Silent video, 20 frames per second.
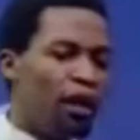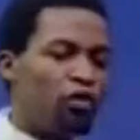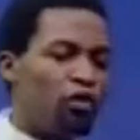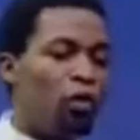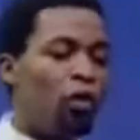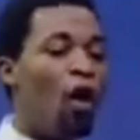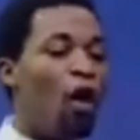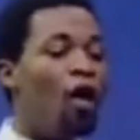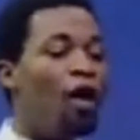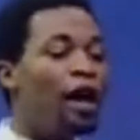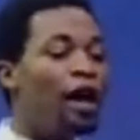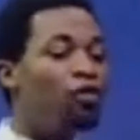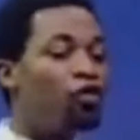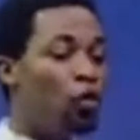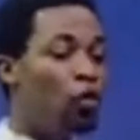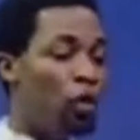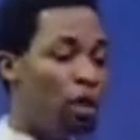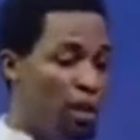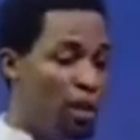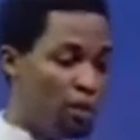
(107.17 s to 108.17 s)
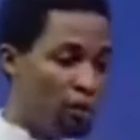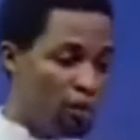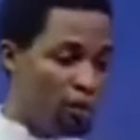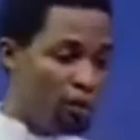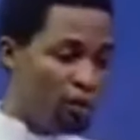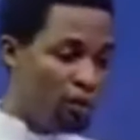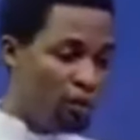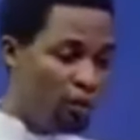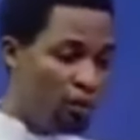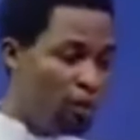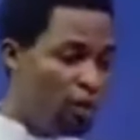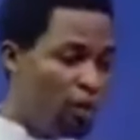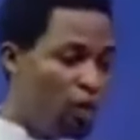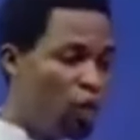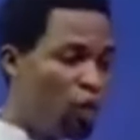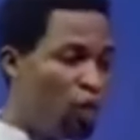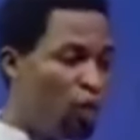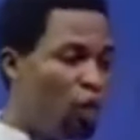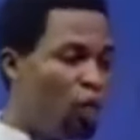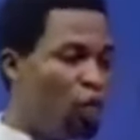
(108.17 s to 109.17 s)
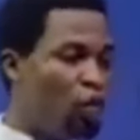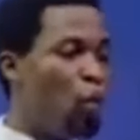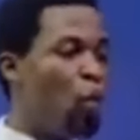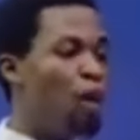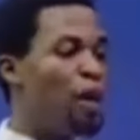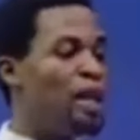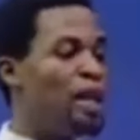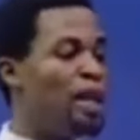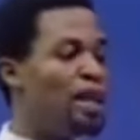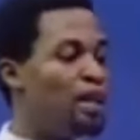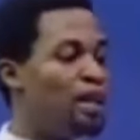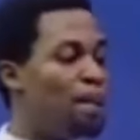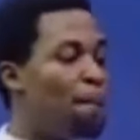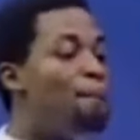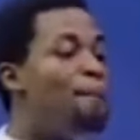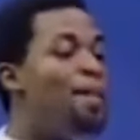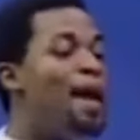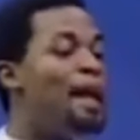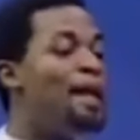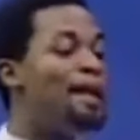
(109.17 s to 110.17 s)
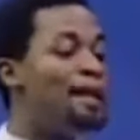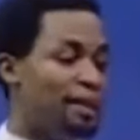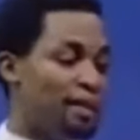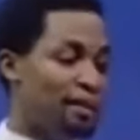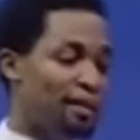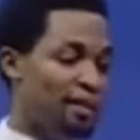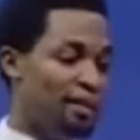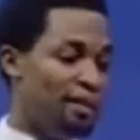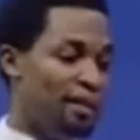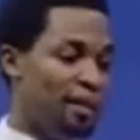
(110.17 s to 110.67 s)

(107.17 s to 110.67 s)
So long as you live, you will need men